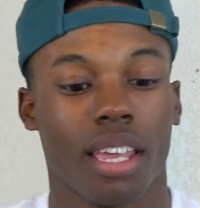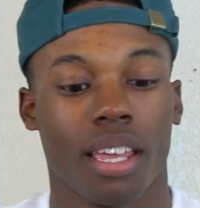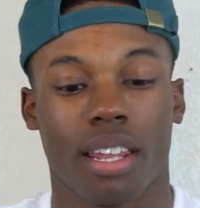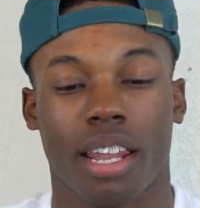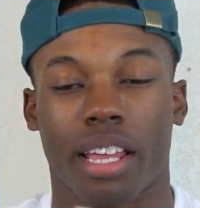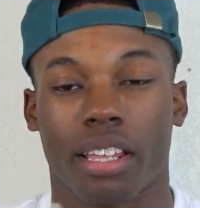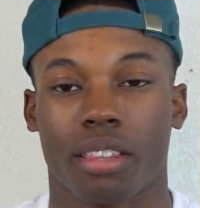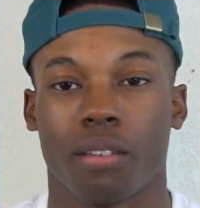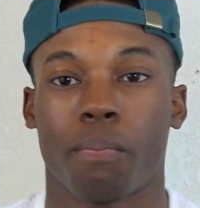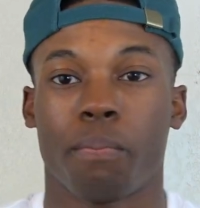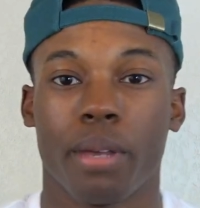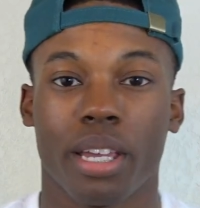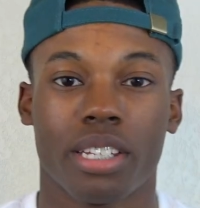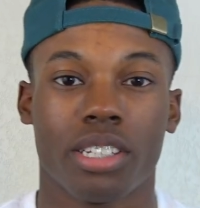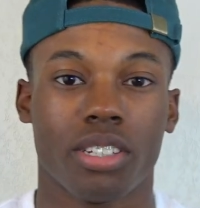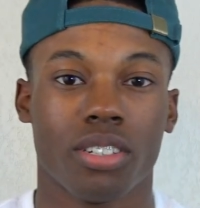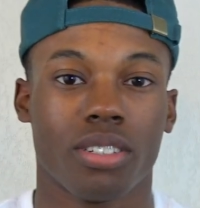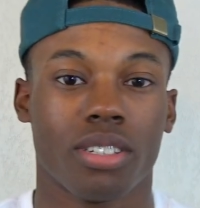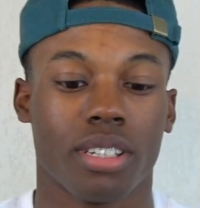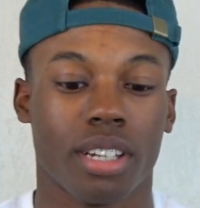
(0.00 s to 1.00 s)
Like, the
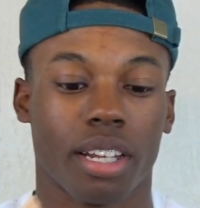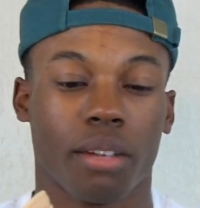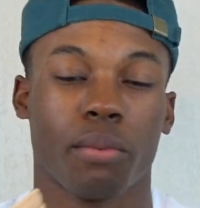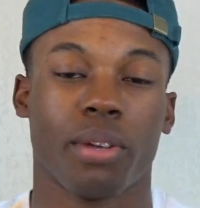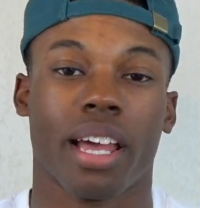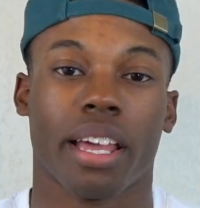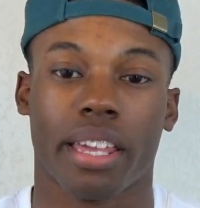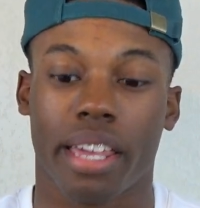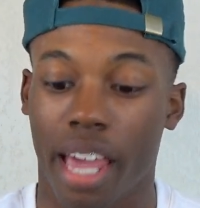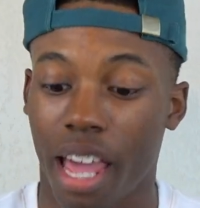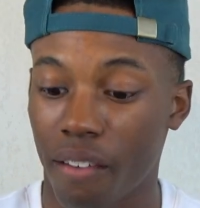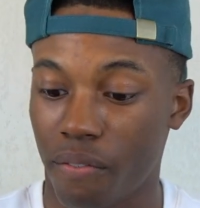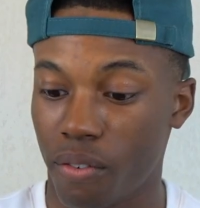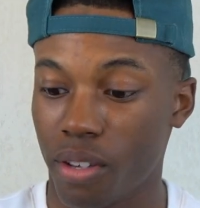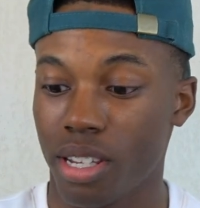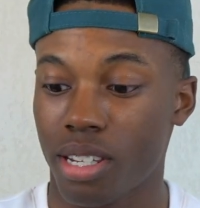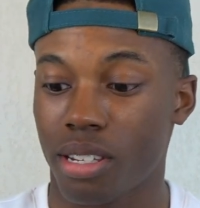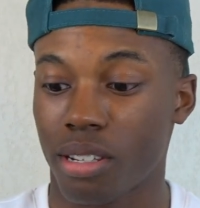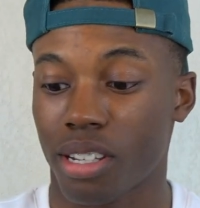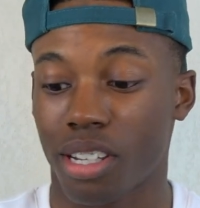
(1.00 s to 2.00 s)
pictures, like, we got
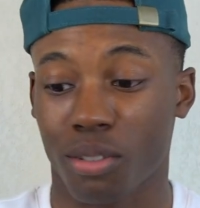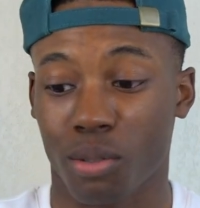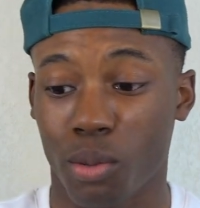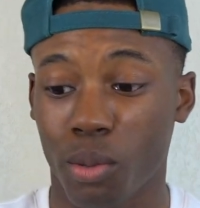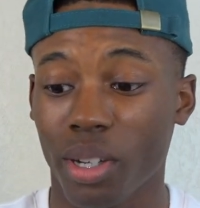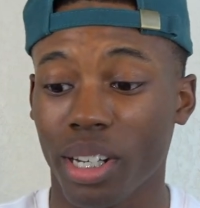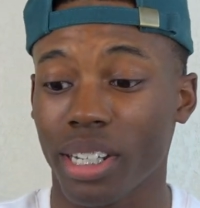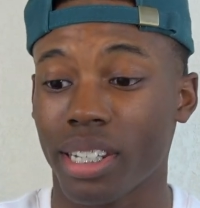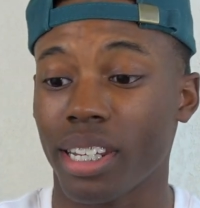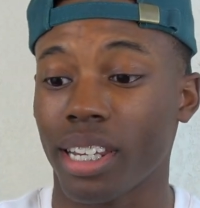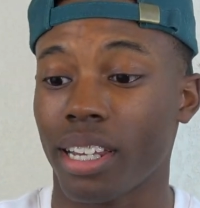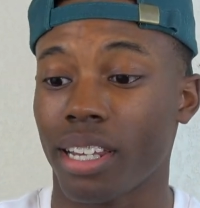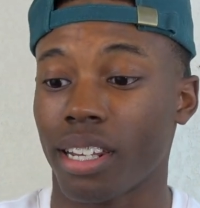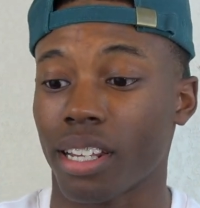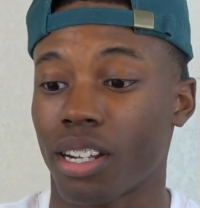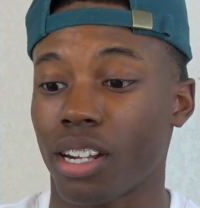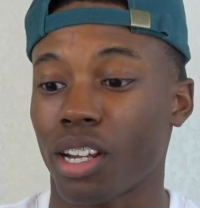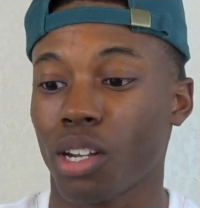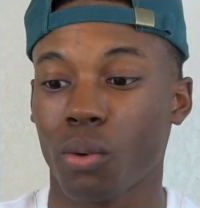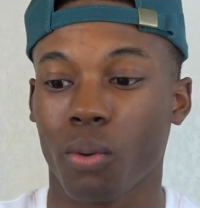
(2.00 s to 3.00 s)
catfish. Because we really did.
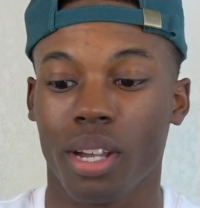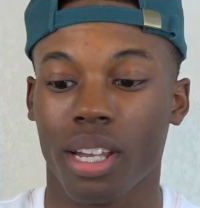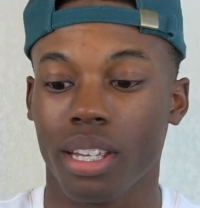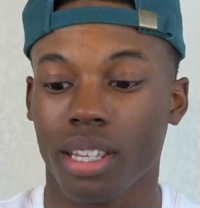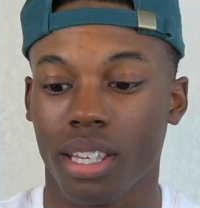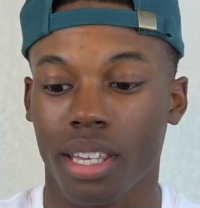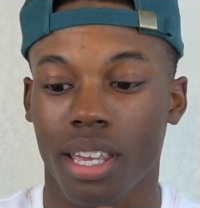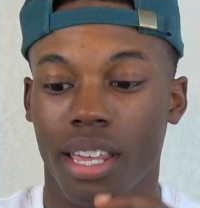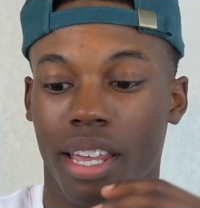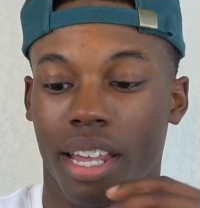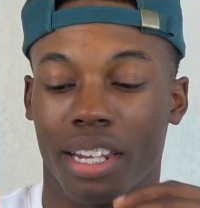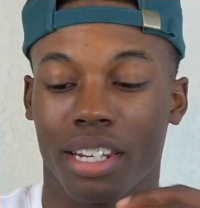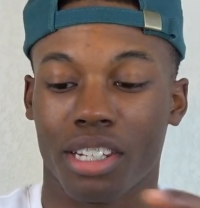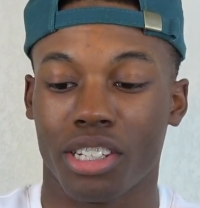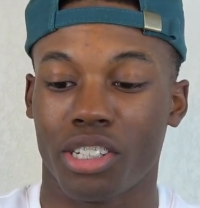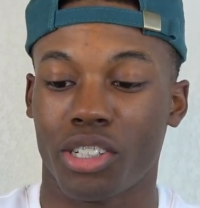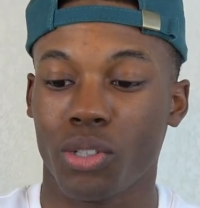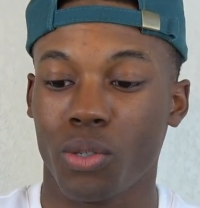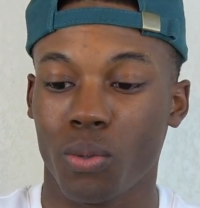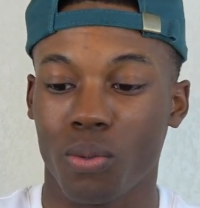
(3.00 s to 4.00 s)
The colorway and the
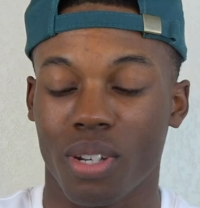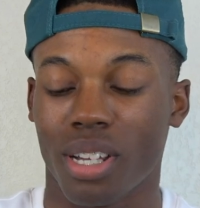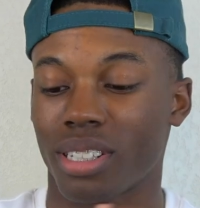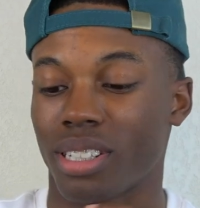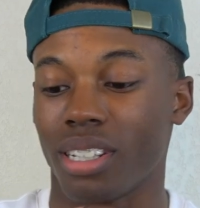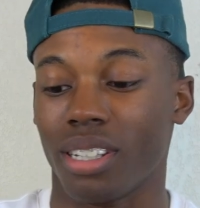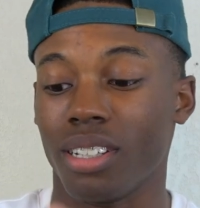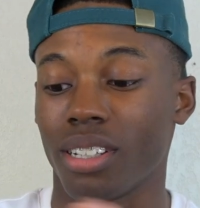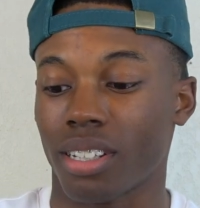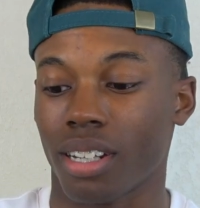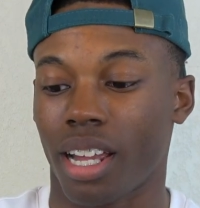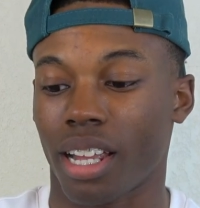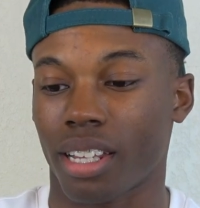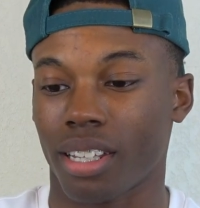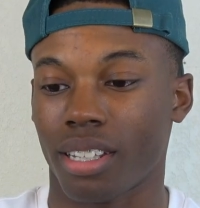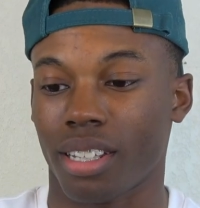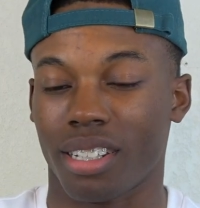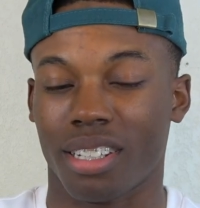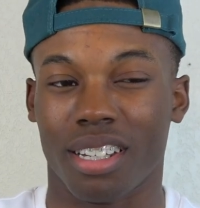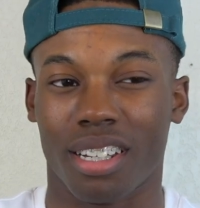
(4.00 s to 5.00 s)
shoe doesn't look
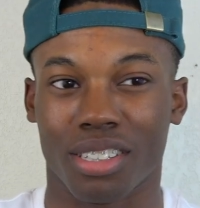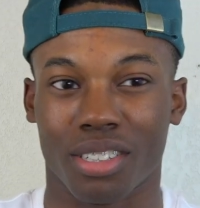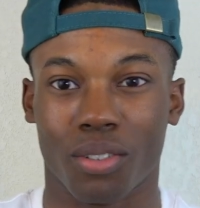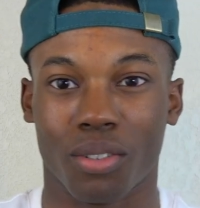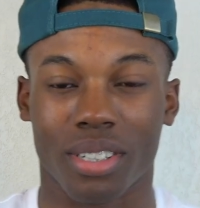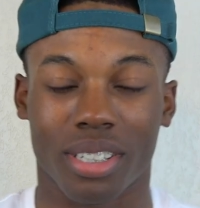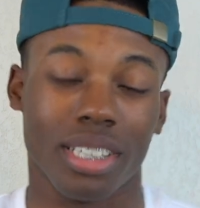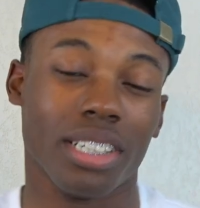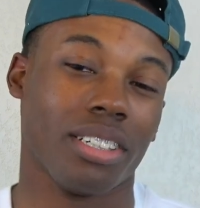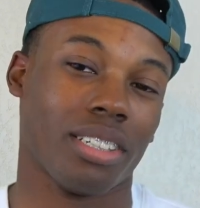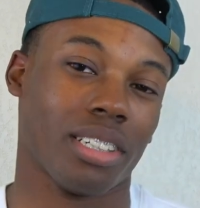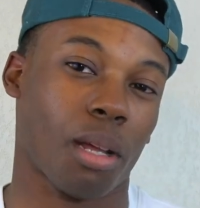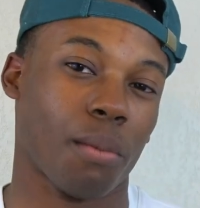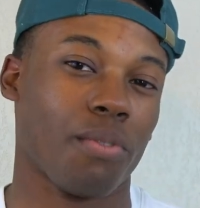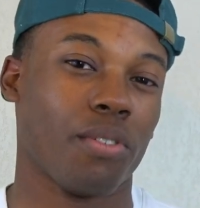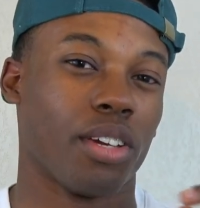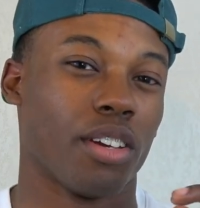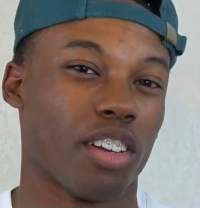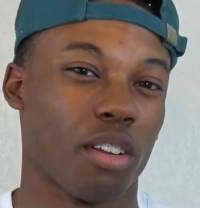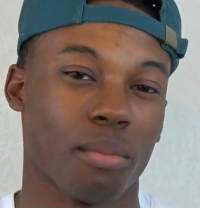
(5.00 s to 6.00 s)
like it does on the sneakers,
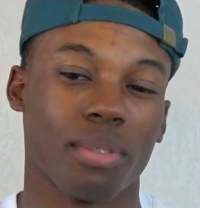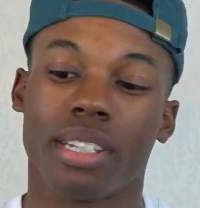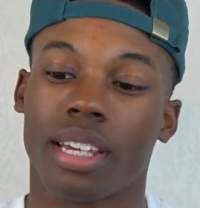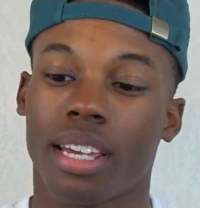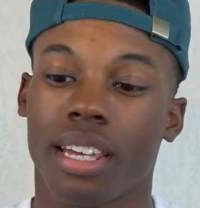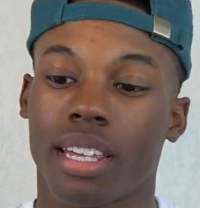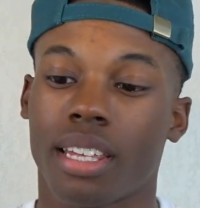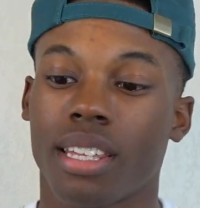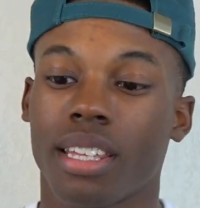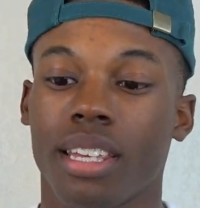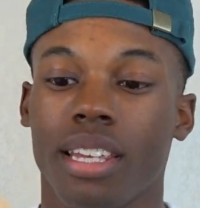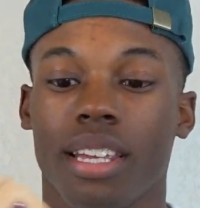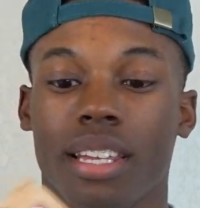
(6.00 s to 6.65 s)
if you get what I'm saying.